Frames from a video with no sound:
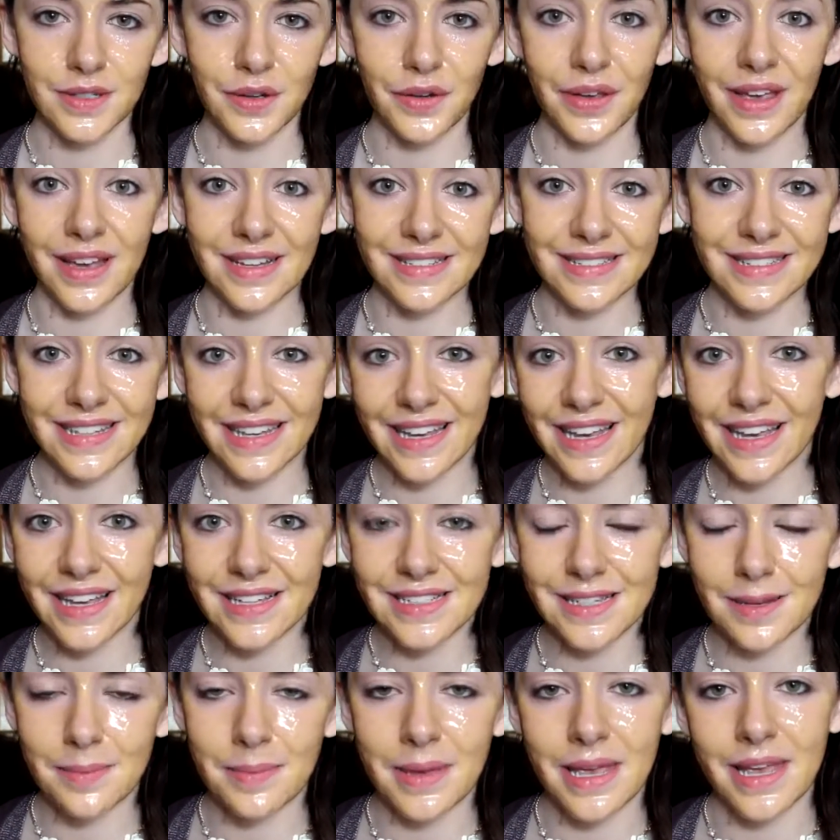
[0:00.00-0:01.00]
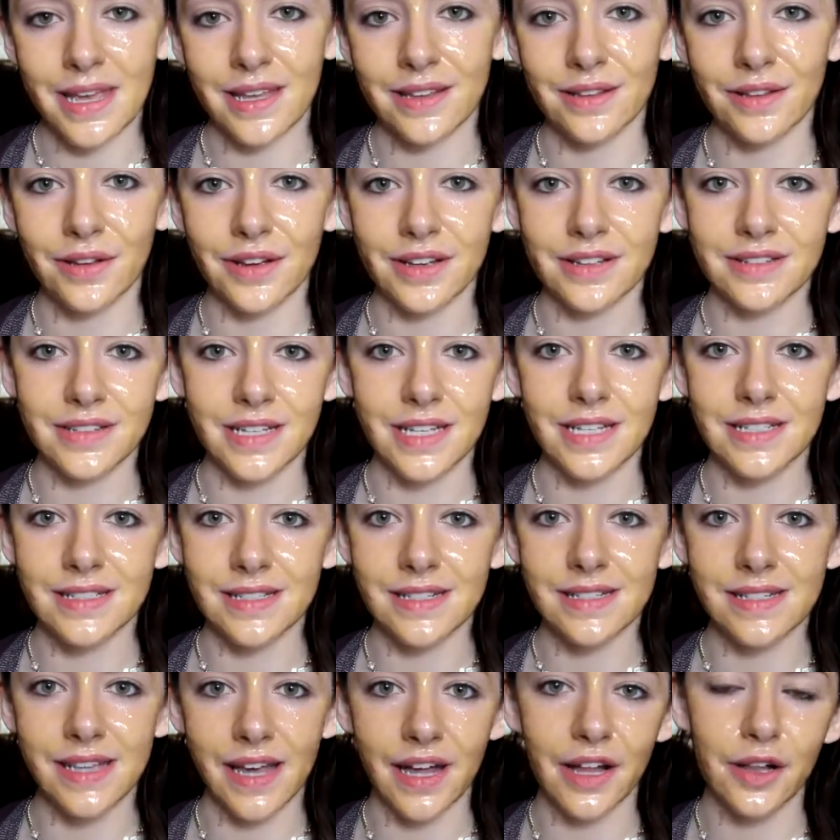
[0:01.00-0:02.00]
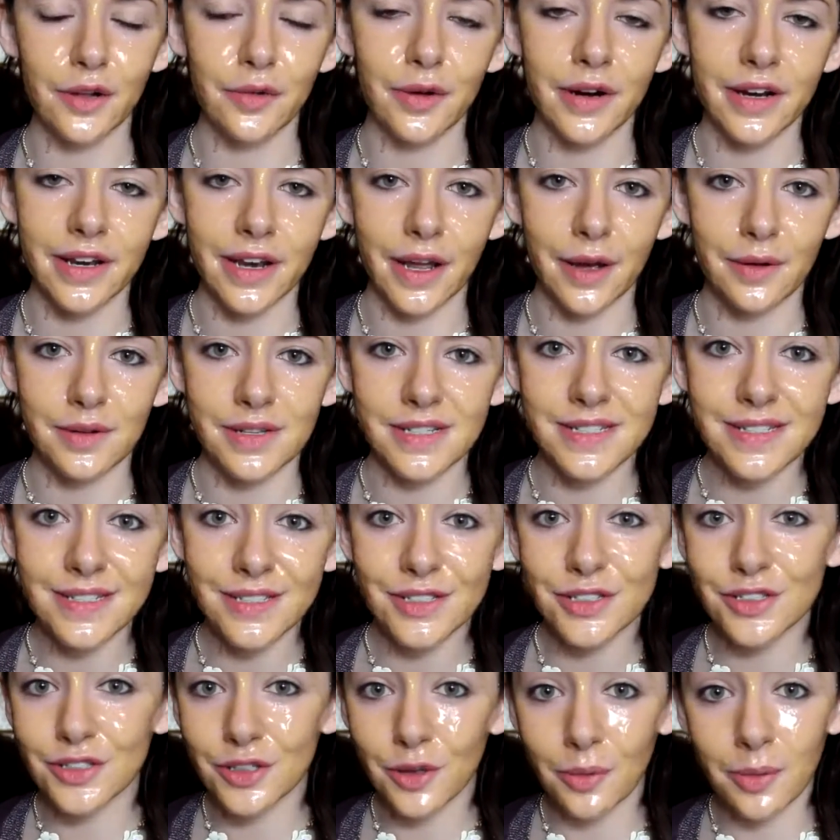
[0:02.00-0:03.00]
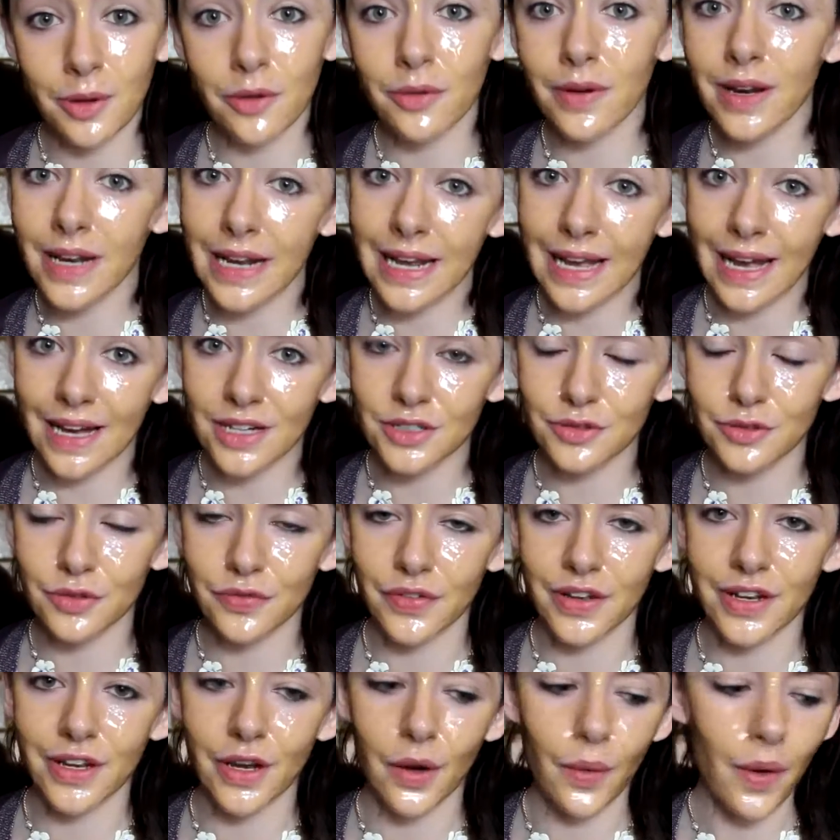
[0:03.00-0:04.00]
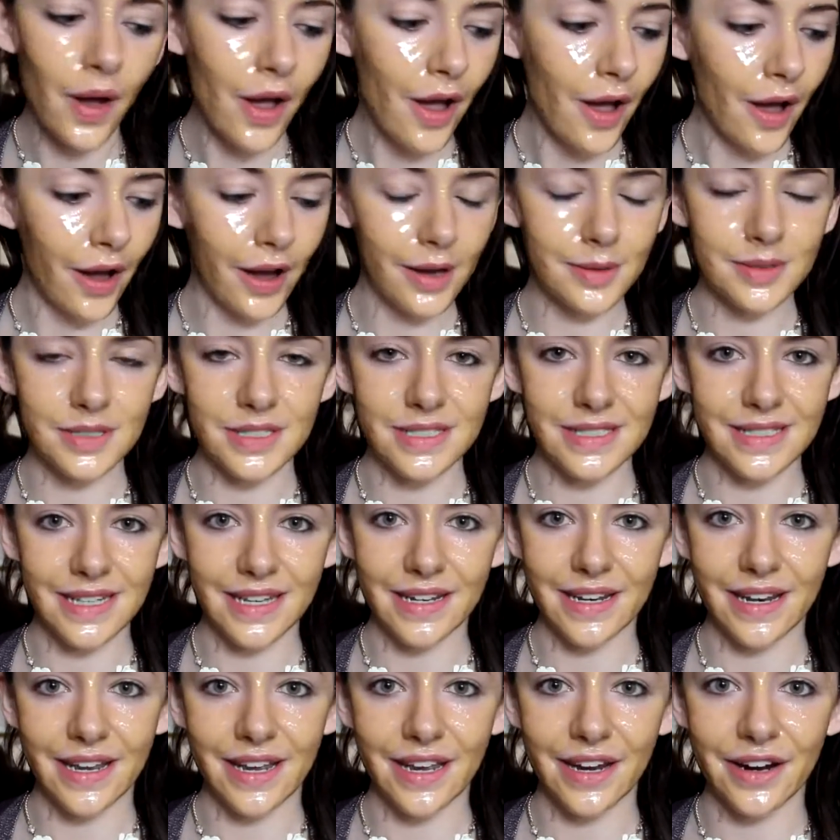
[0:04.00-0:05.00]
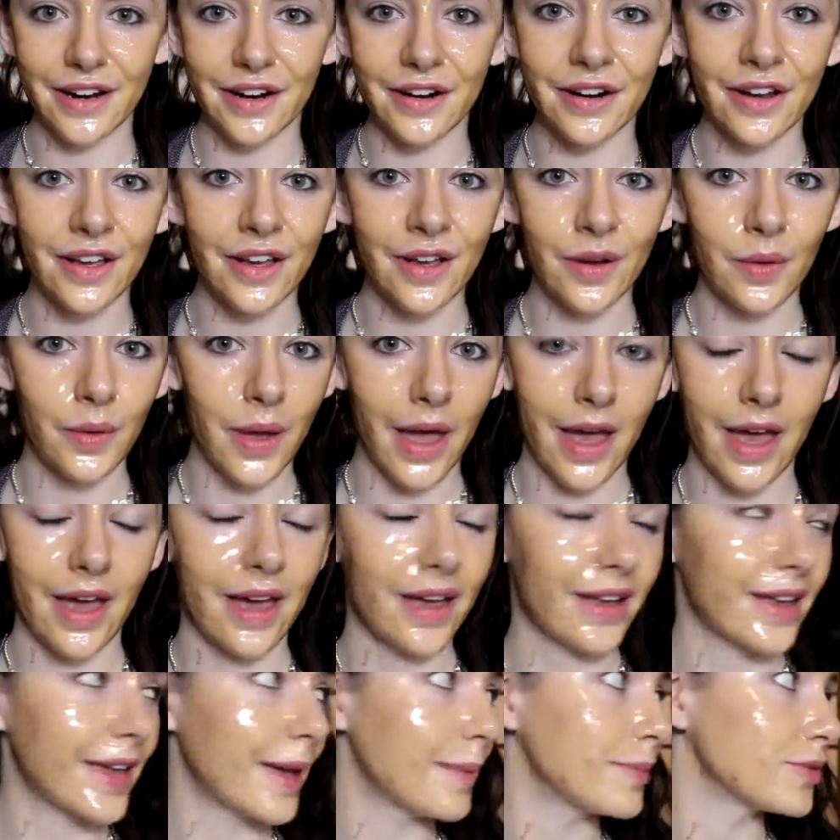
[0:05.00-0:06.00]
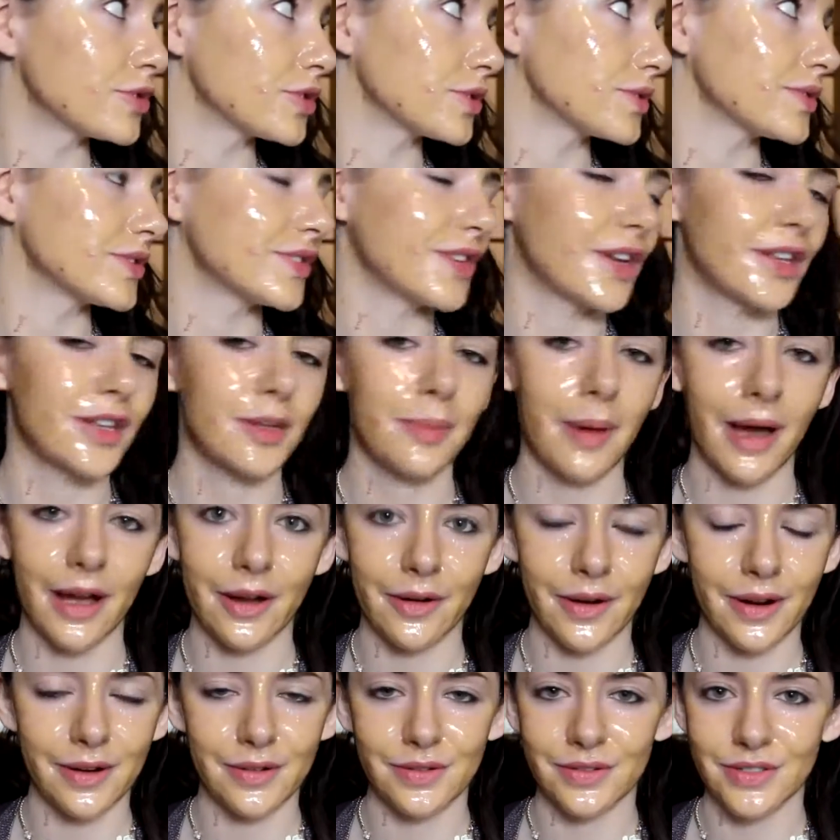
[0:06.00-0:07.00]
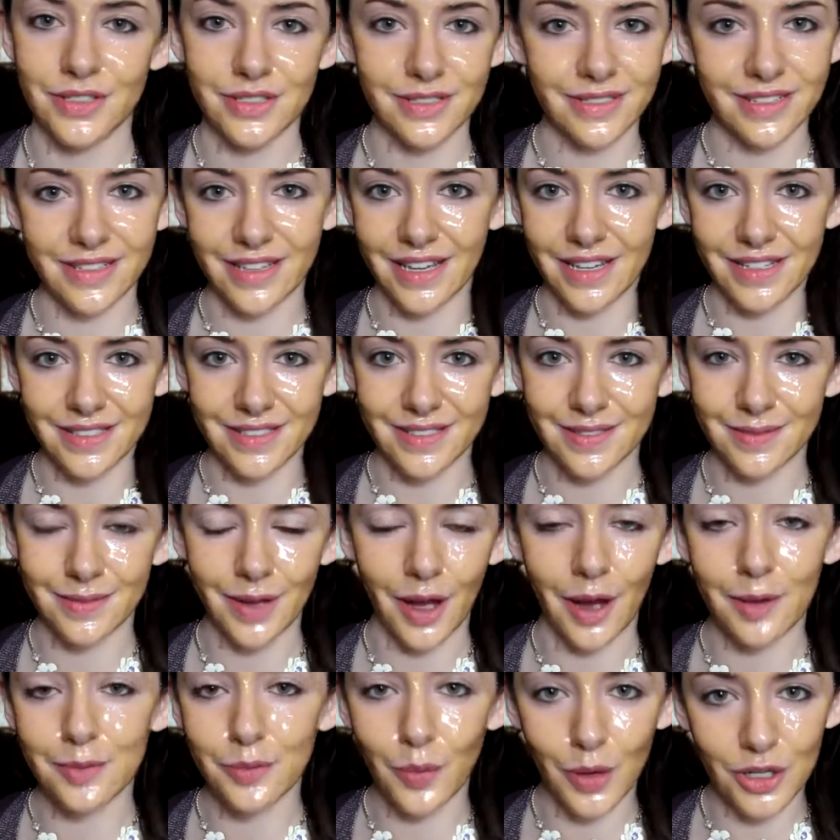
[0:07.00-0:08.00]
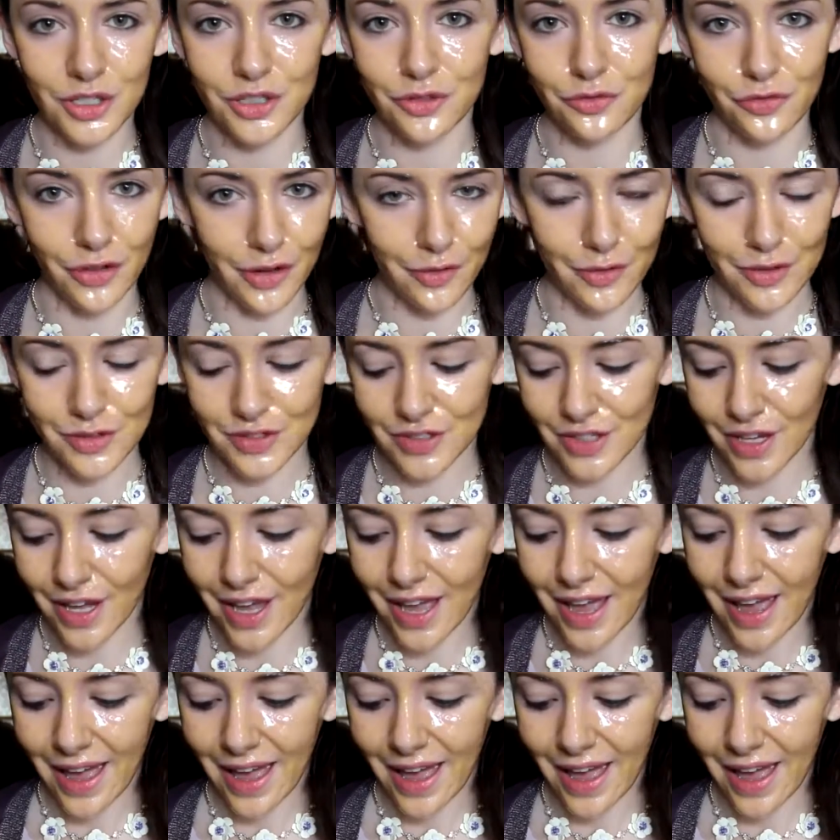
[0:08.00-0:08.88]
so yeah, seeing as I'm in like thesis hell right now, this is just gonna be a really casual video. I'm just sitting here, uh, Game of Thrones on the background in case I'm watching reruns.